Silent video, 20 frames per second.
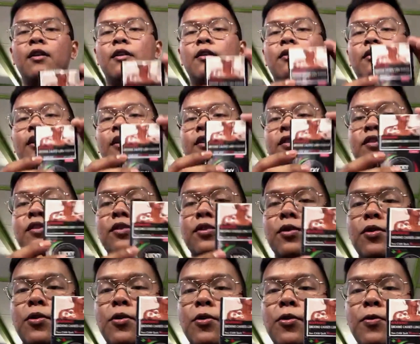alright,
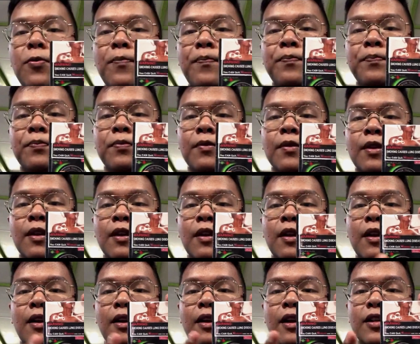so
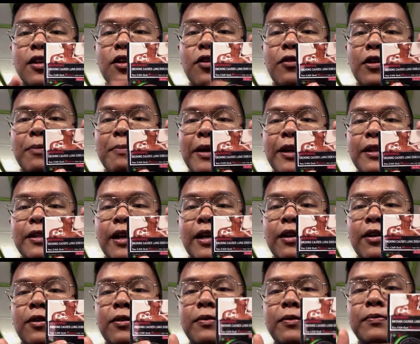let's go over the pack design
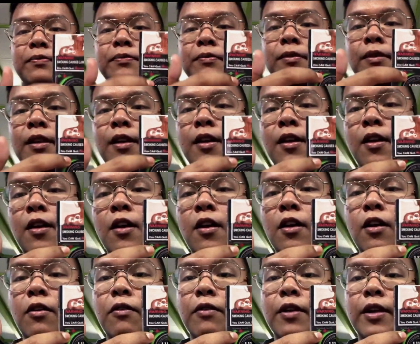now.
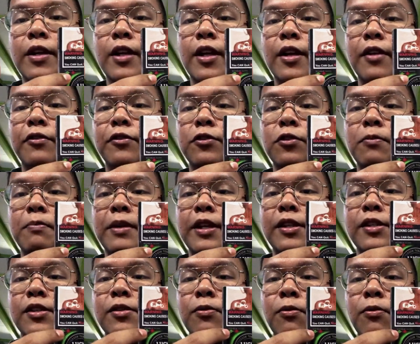Over here you have 2
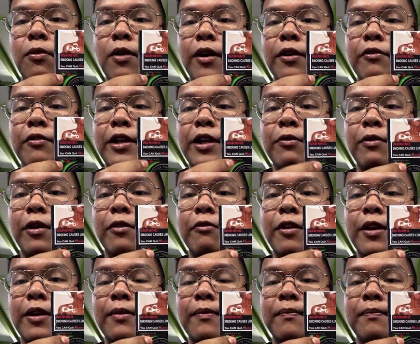beats, one green, one
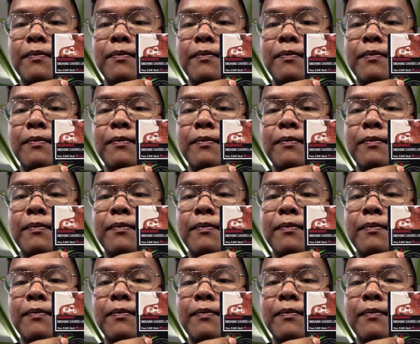red.